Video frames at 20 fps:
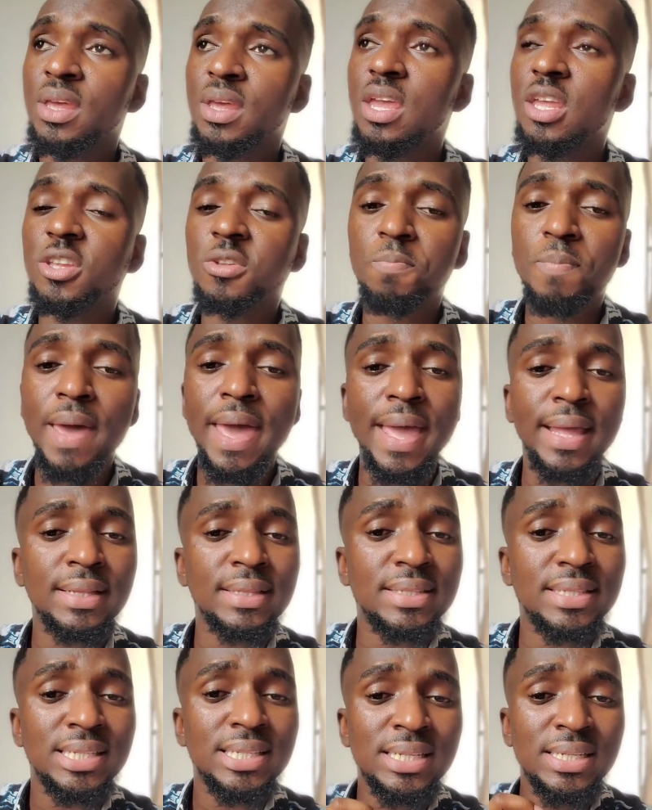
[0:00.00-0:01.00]
He
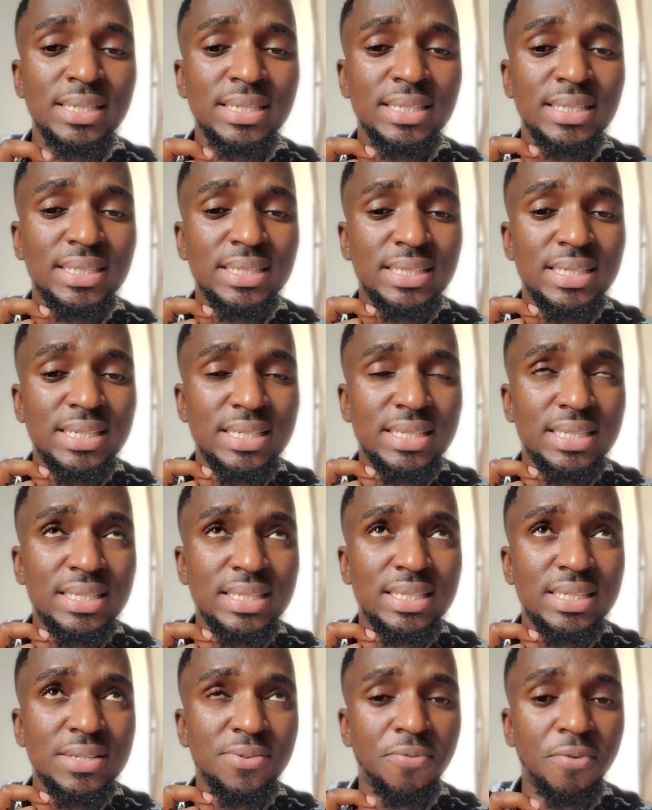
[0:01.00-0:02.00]
spent
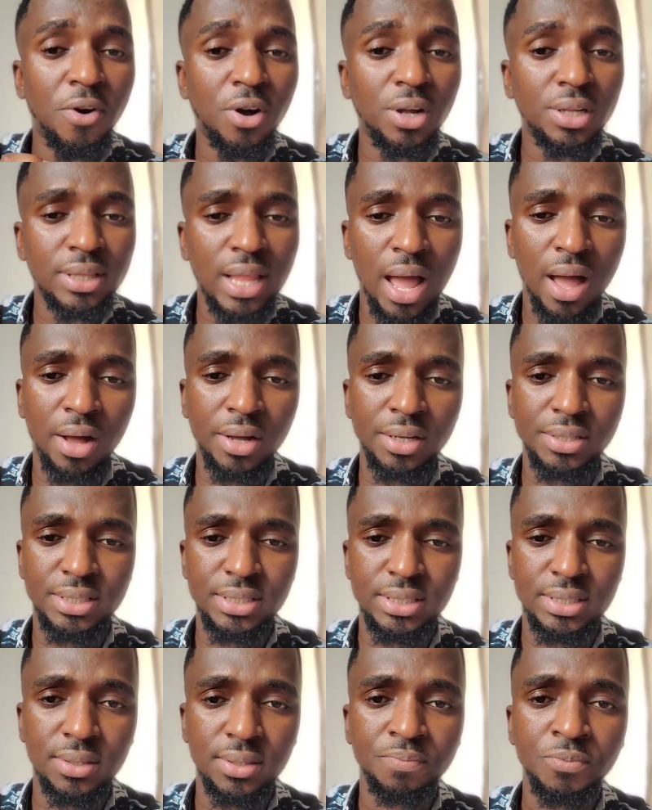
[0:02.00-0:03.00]

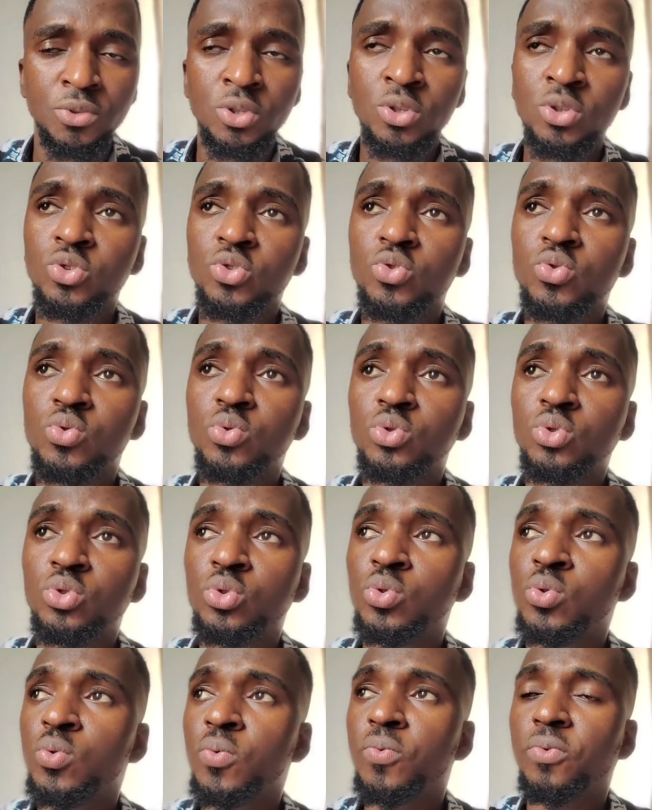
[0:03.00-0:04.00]
64,000 to
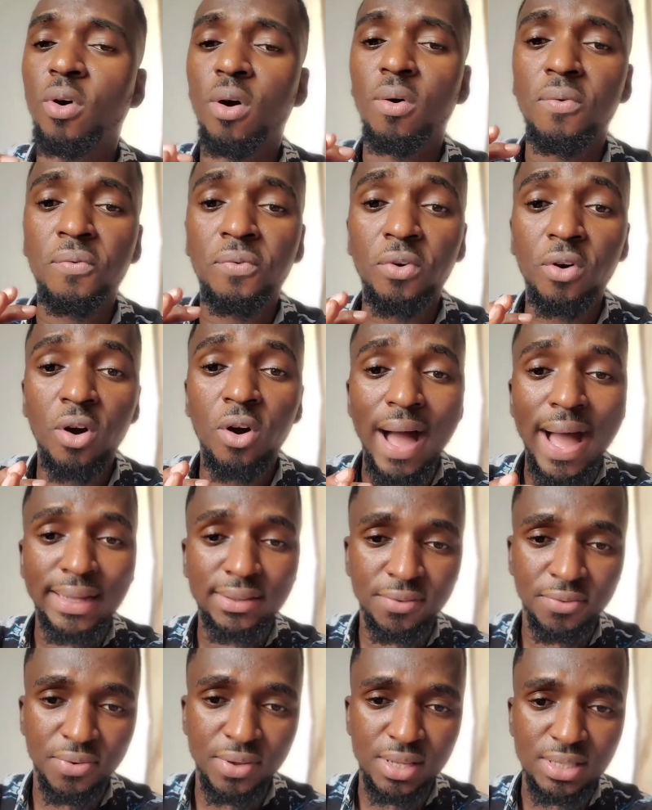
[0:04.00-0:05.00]
do for 4
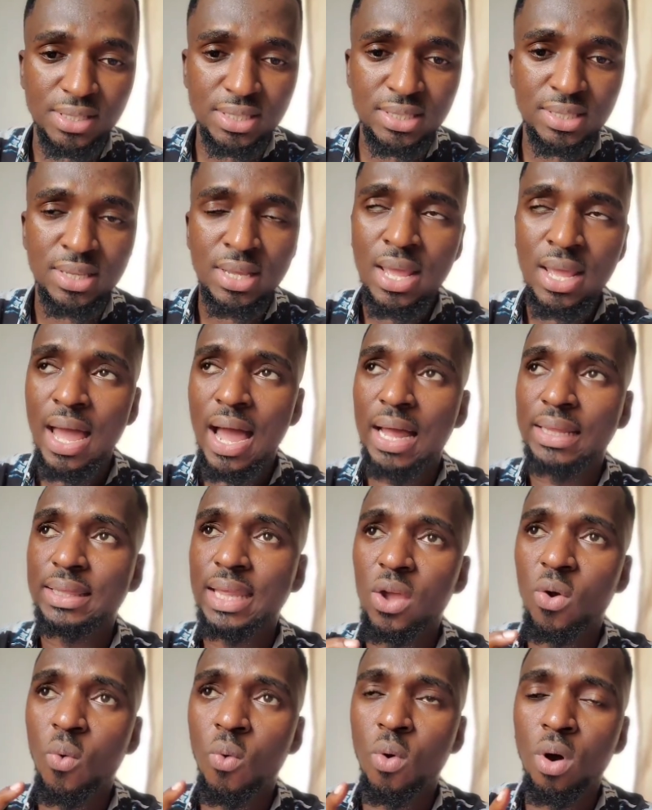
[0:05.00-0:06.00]
outfits. I
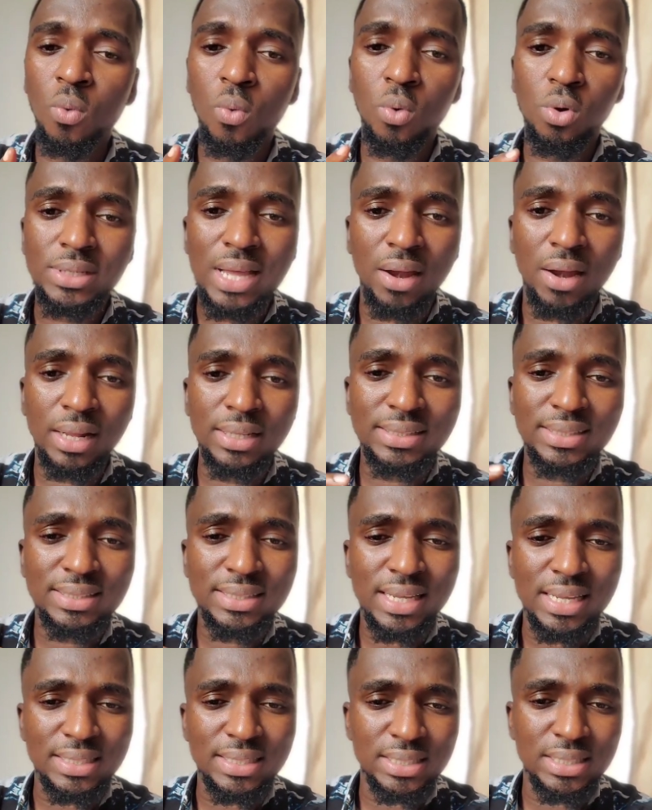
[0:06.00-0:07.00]
think one was
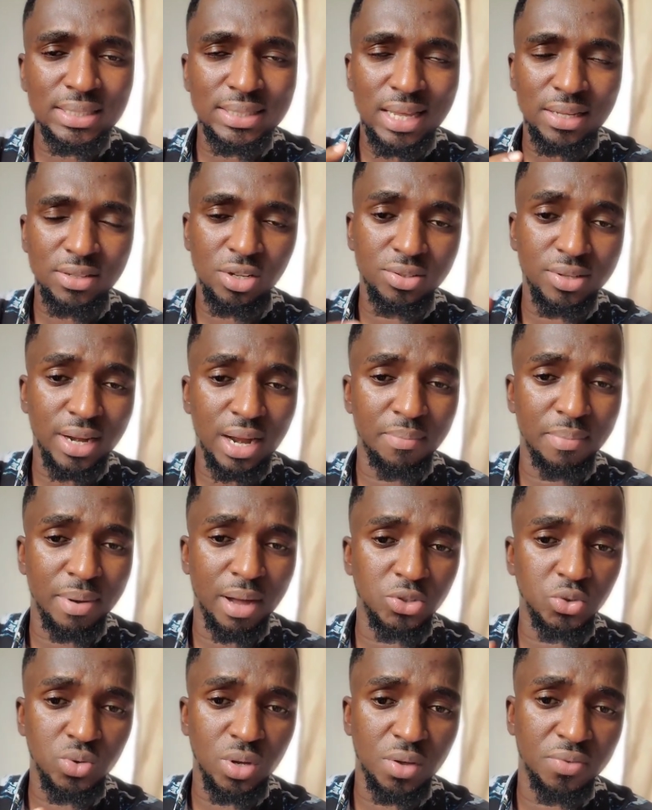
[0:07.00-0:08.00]
around 18,000
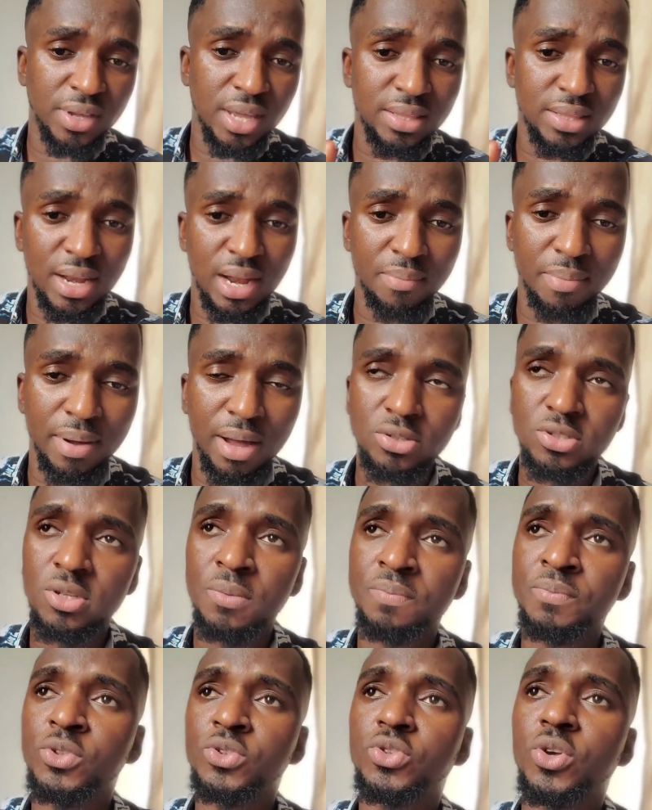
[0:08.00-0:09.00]
thereabout, 12K thereabout.
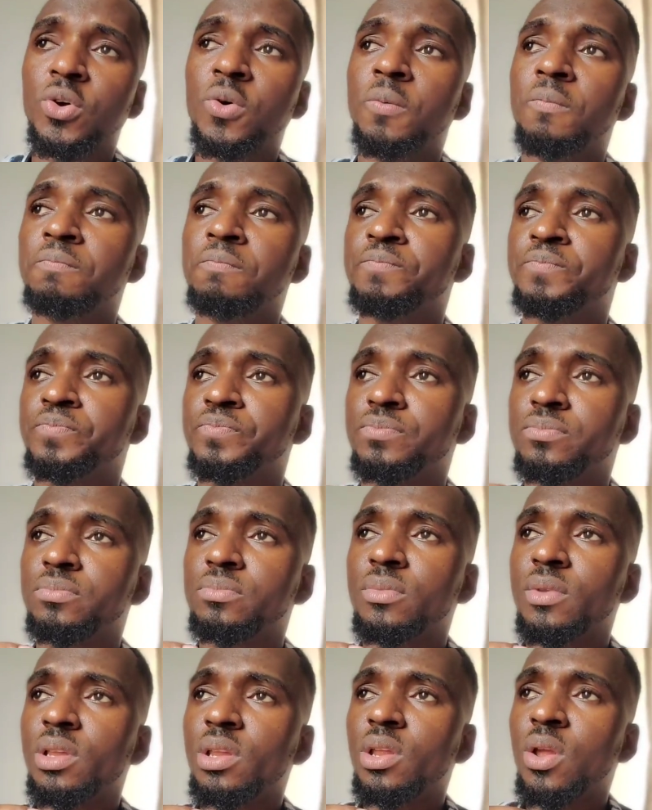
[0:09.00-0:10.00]
So
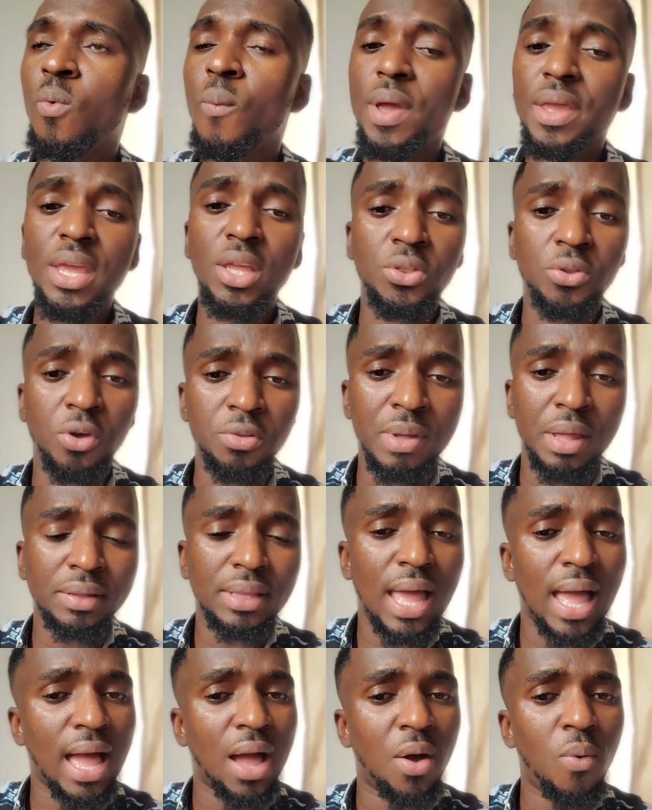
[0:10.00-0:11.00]
when he told us,
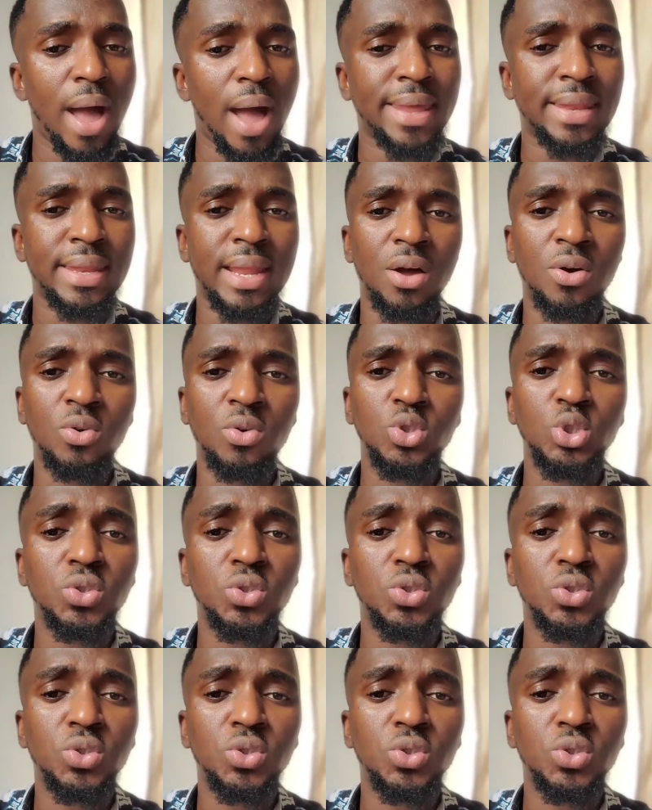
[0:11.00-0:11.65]
why now?